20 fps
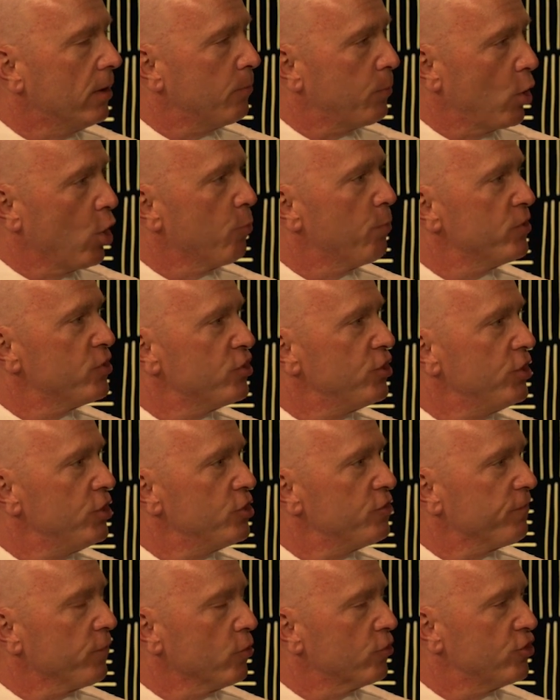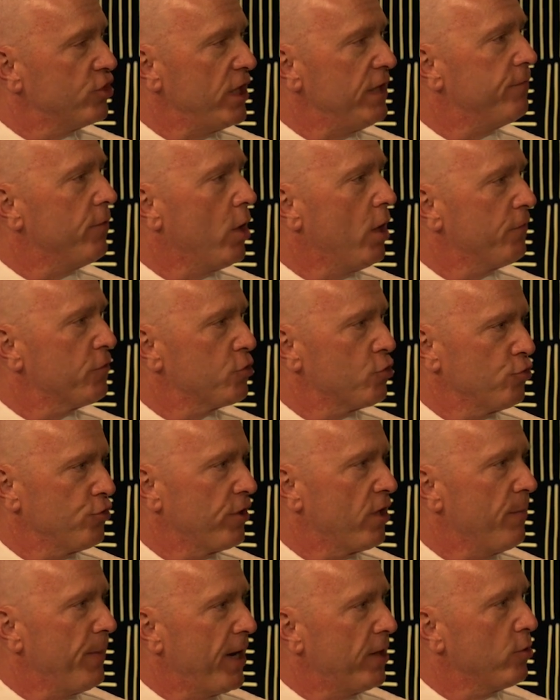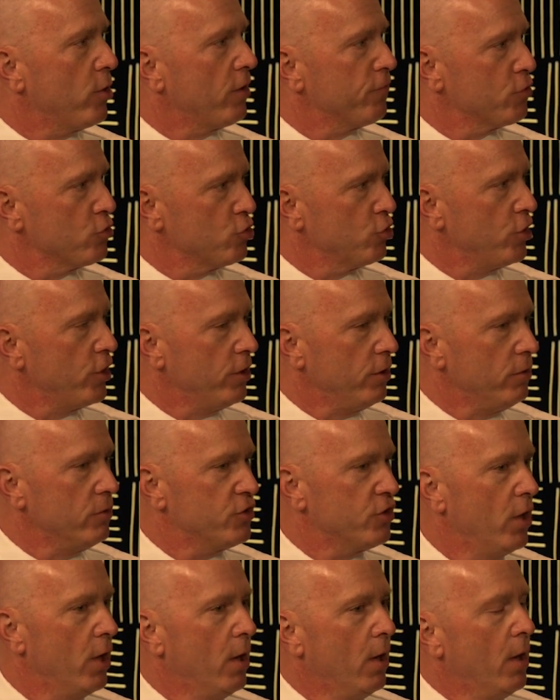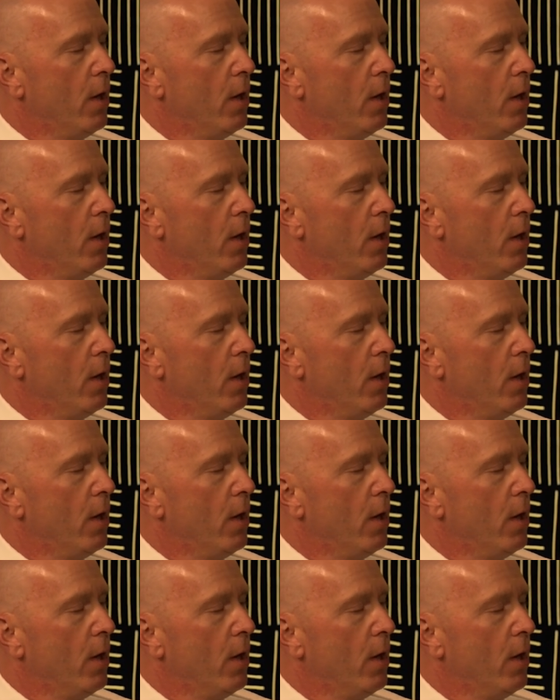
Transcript: purposes for chief officers and command officers to use.